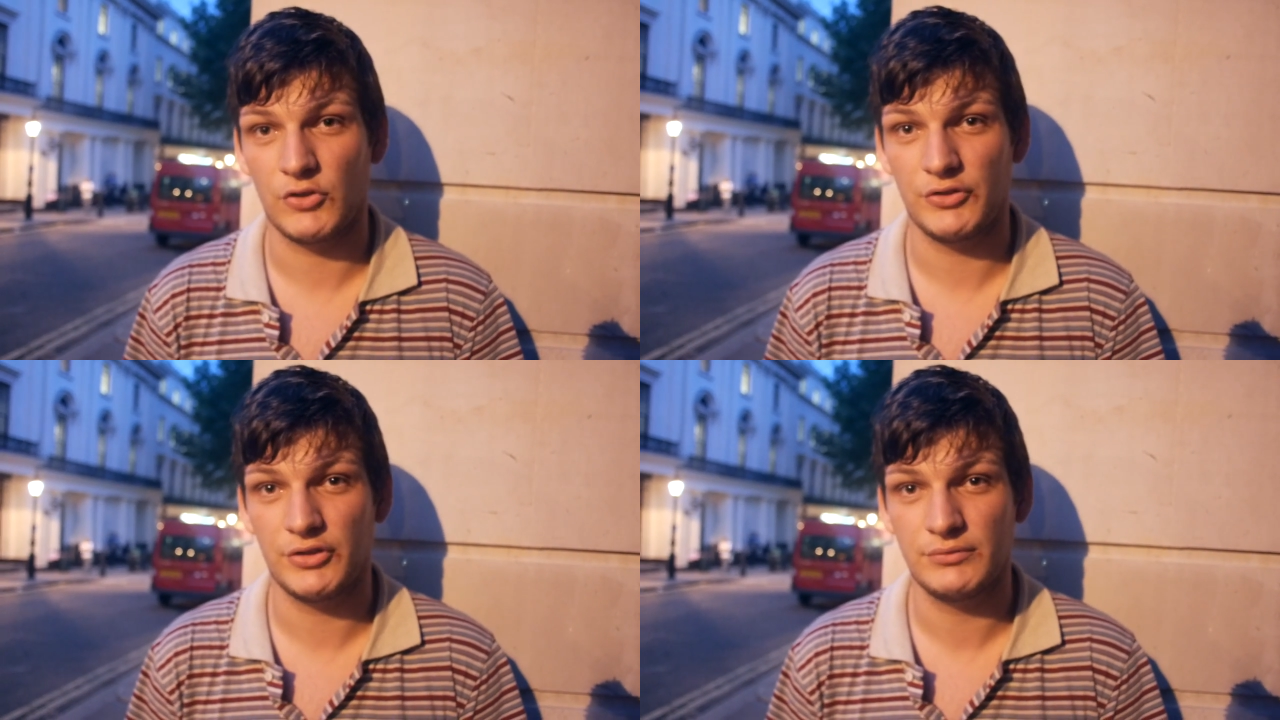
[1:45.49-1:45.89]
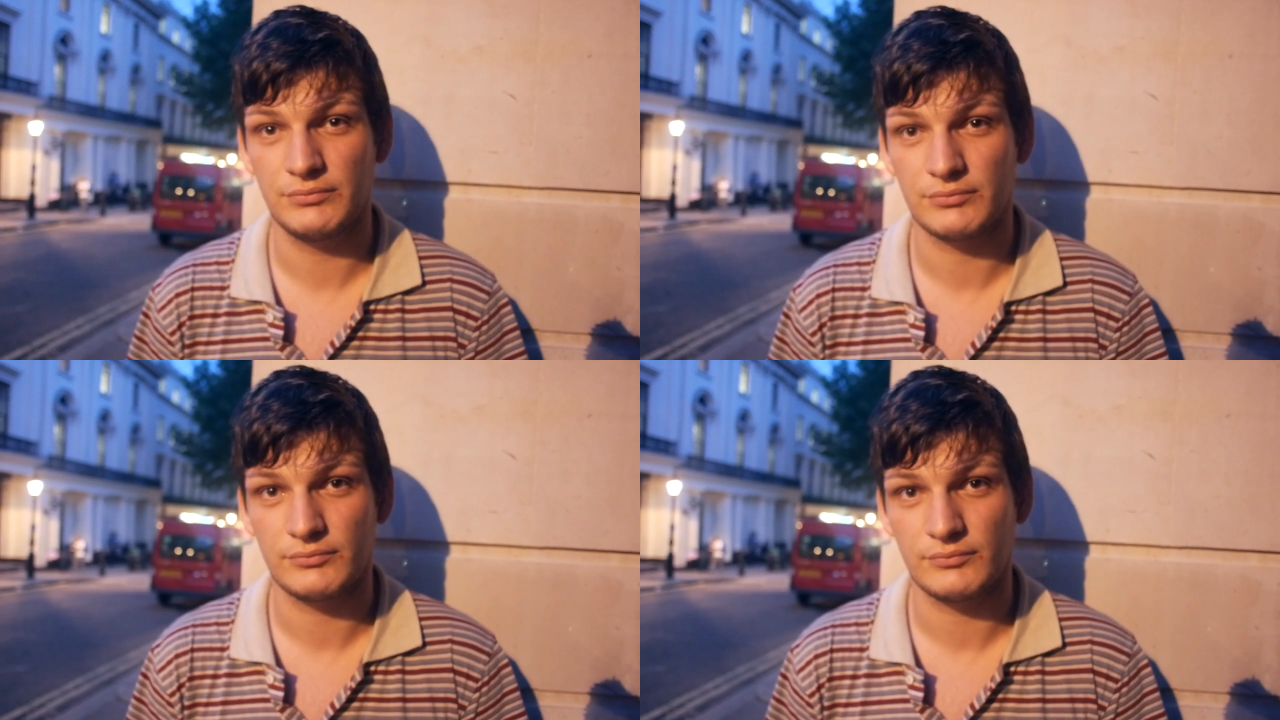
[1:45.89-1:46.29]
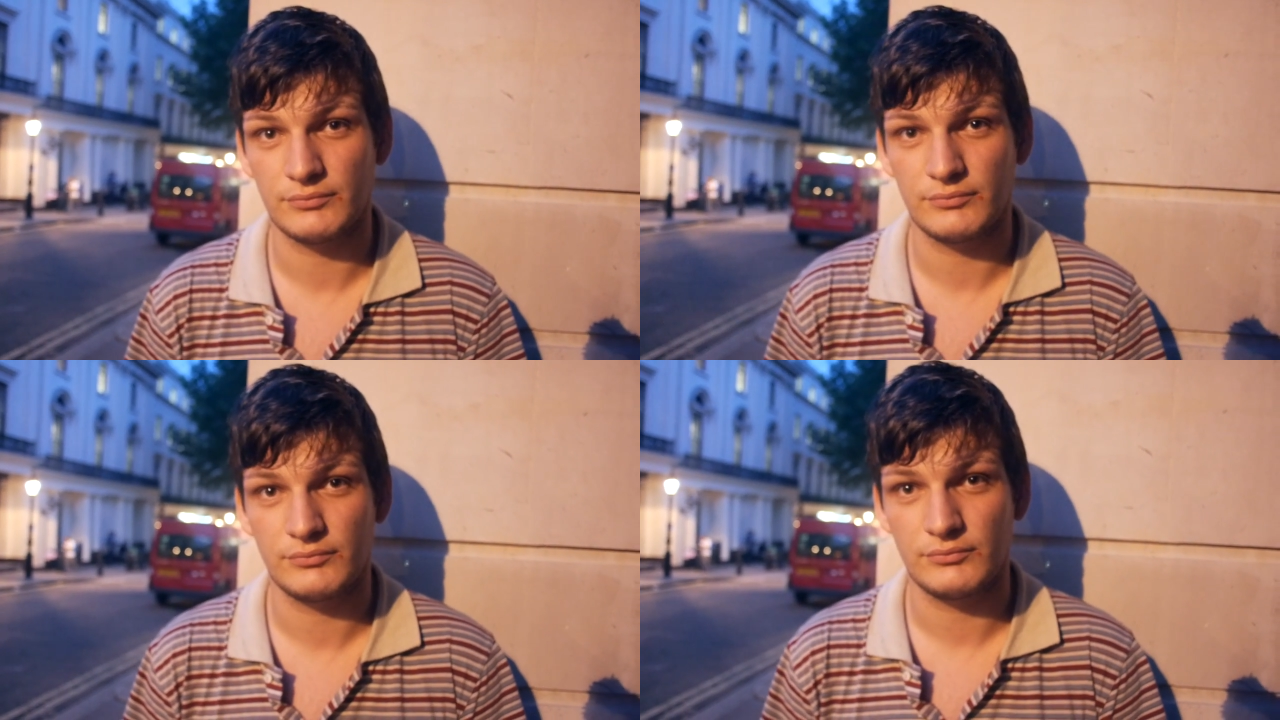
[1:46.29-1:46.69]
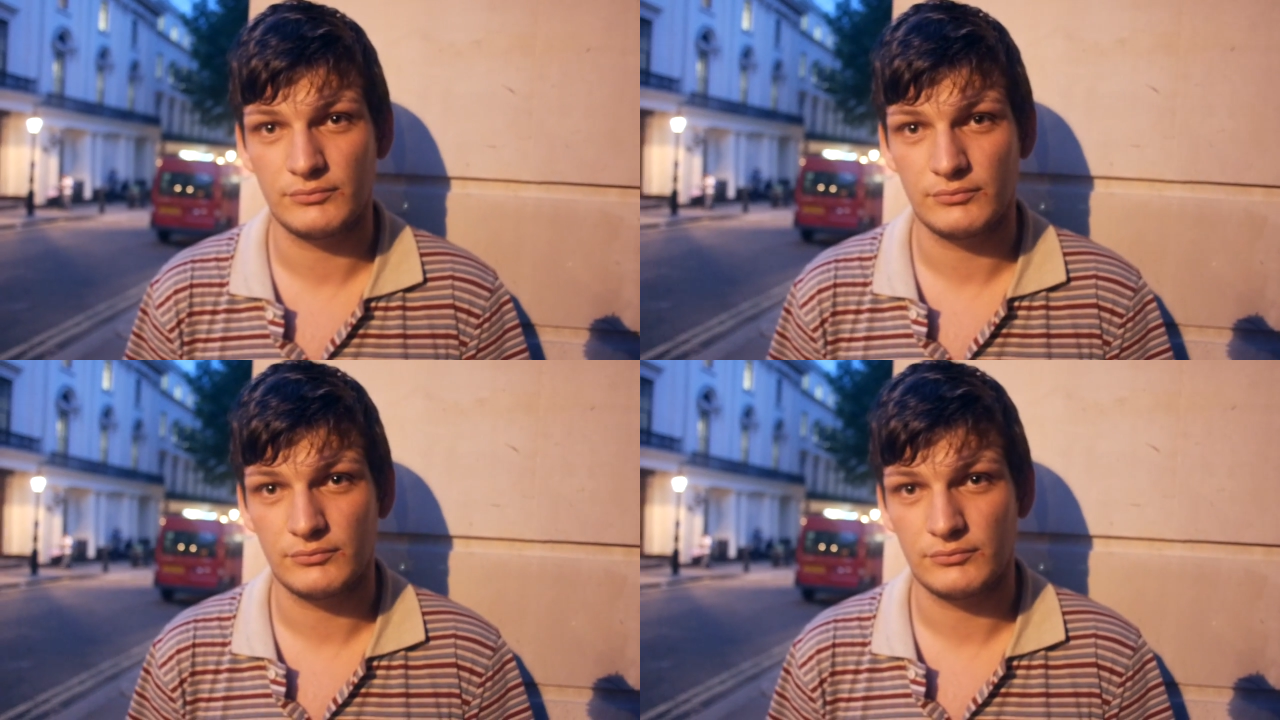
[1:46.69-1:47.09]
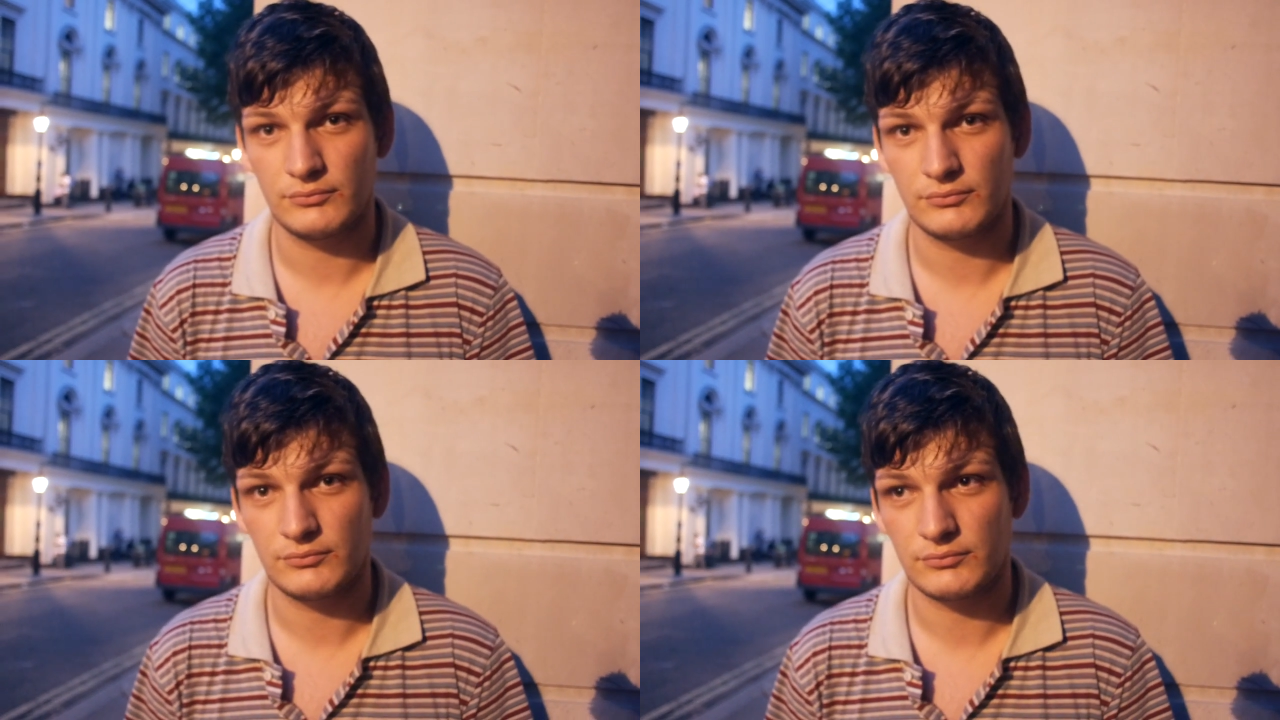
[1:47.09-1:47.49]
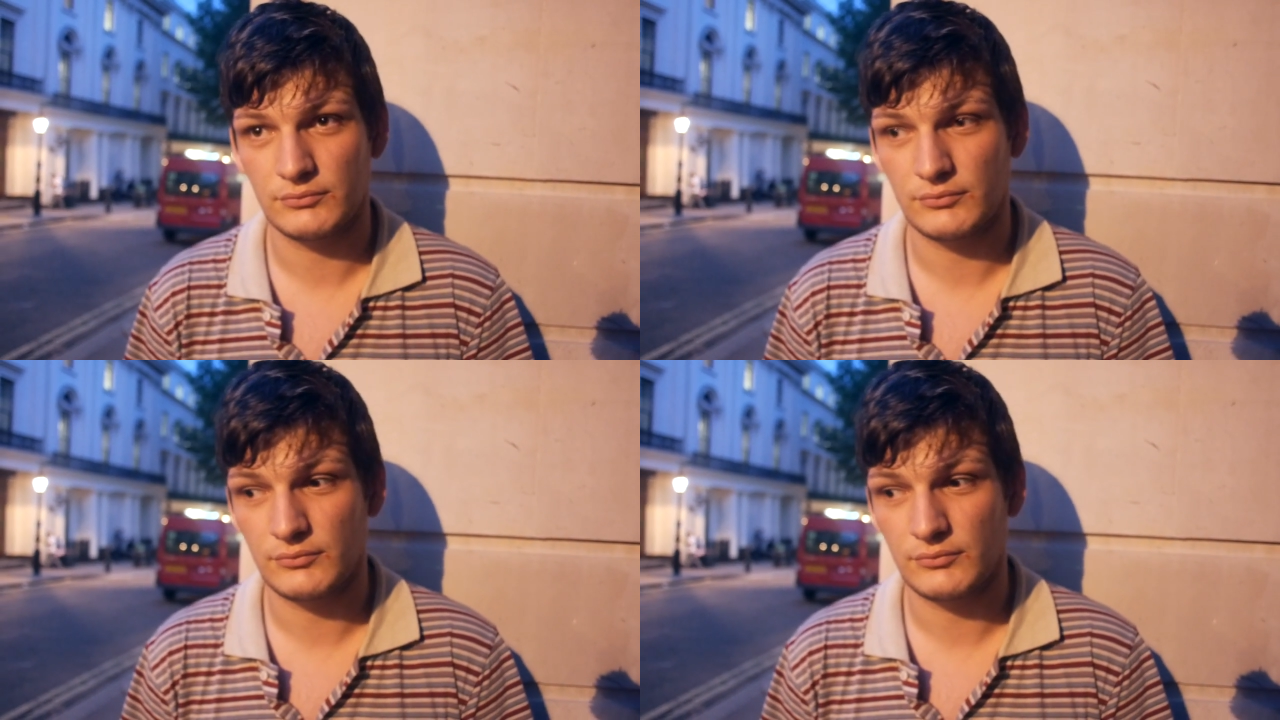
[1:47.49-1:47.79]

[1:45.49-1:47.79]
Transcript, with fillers: London. So what's your future like?